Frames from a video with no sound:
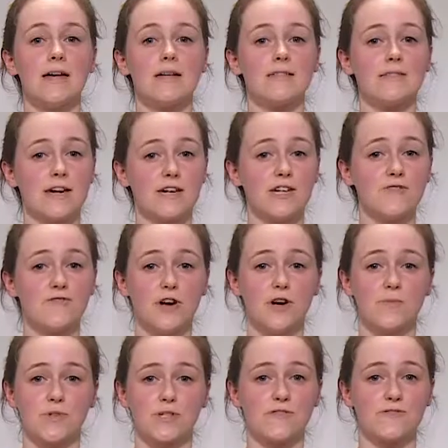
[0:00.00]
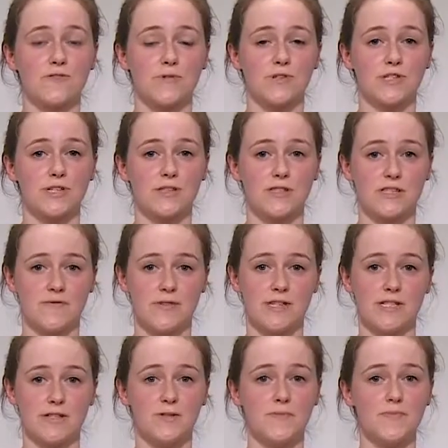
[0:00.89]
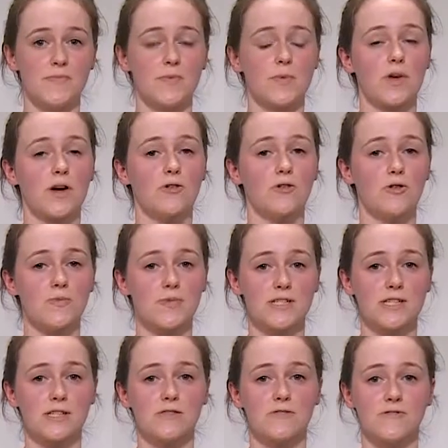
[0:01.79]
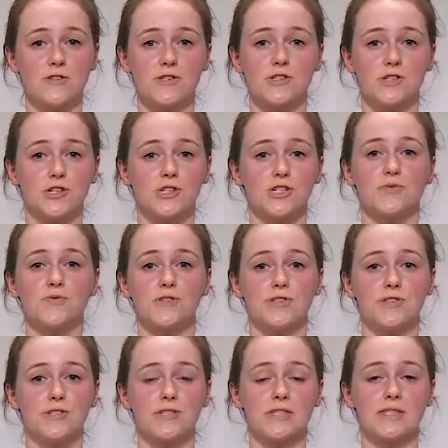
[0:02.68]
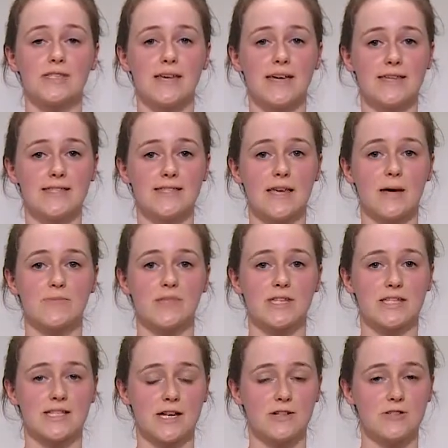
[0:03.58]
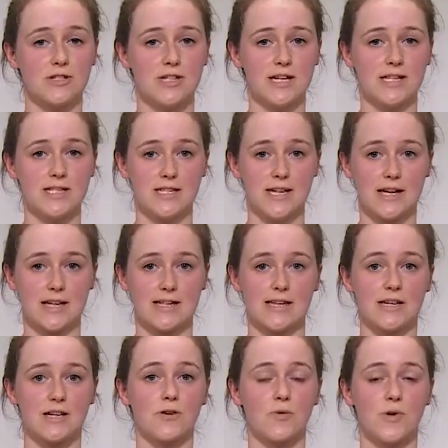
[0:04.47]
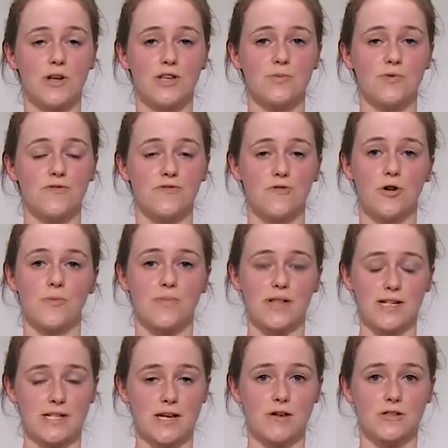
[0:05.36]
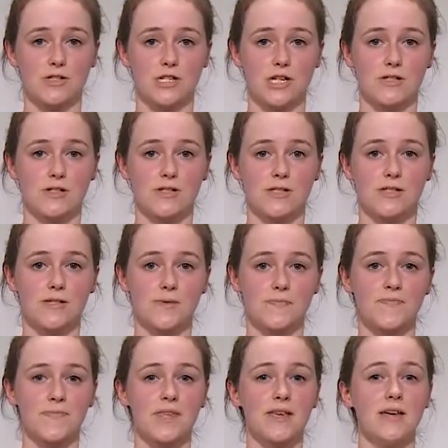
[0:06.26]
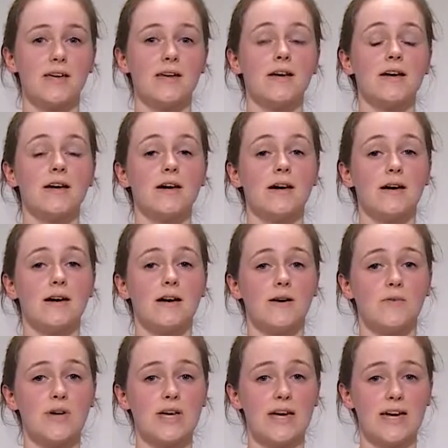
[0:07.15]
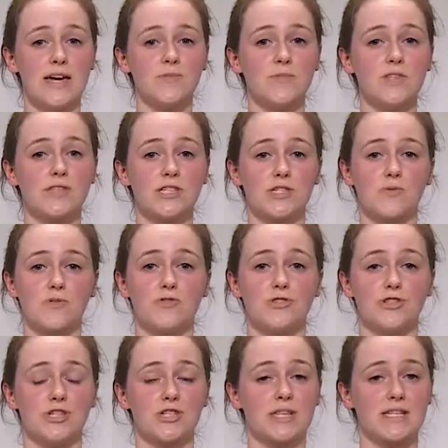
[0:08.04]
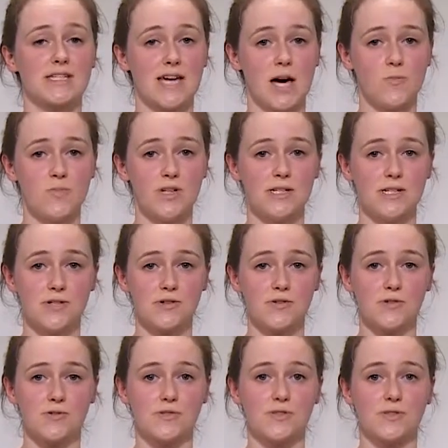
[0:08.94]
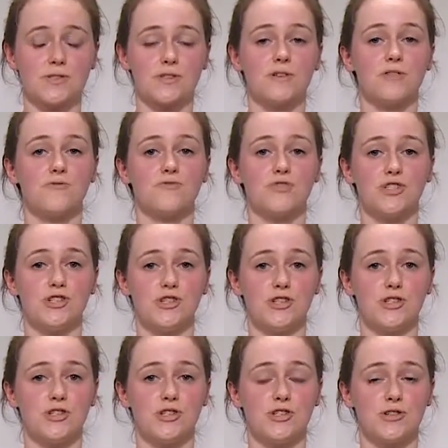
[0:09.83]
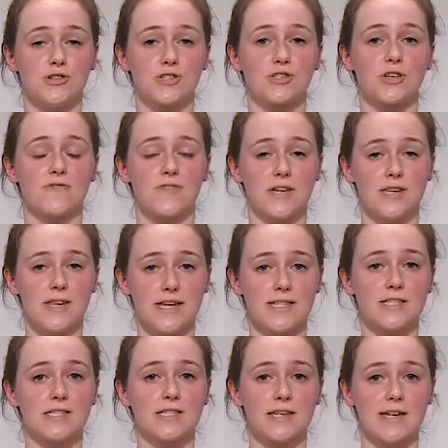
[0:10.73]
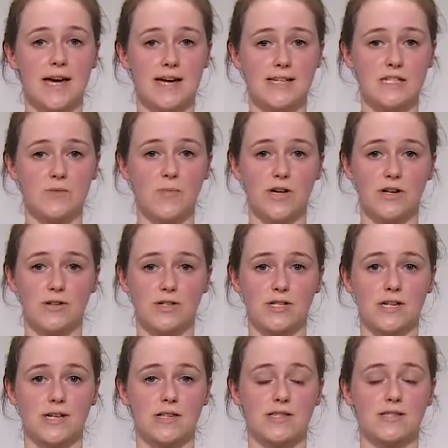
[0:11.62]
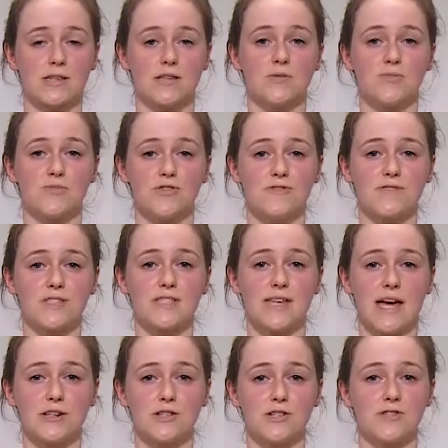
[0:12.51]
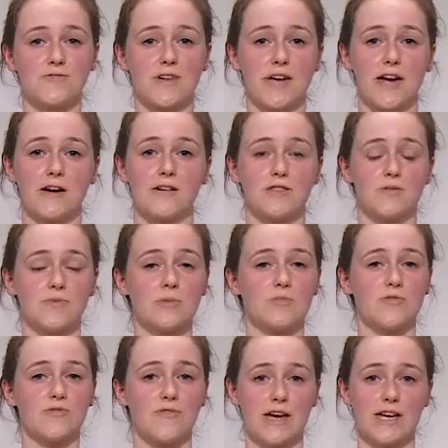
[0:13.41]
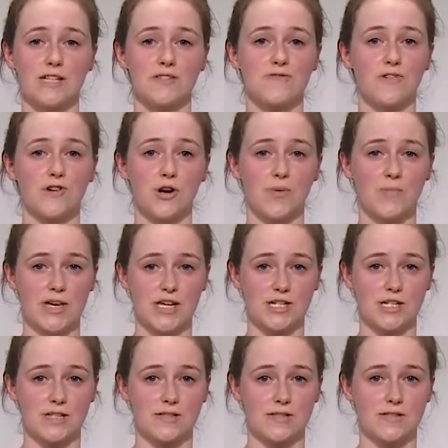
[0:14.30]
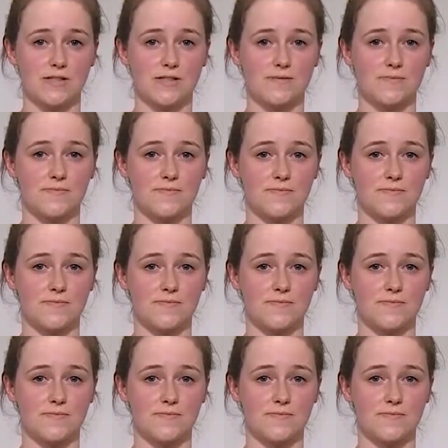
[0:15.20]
Thank you very much for watching this video. I hope that in the future you will use this aseptic standardised technique when you perform blood cultures. We aim that this will reduce contaminated growths, reduce the use of unnecessary antibiotics, and improve the standard of care that we provide for our patients.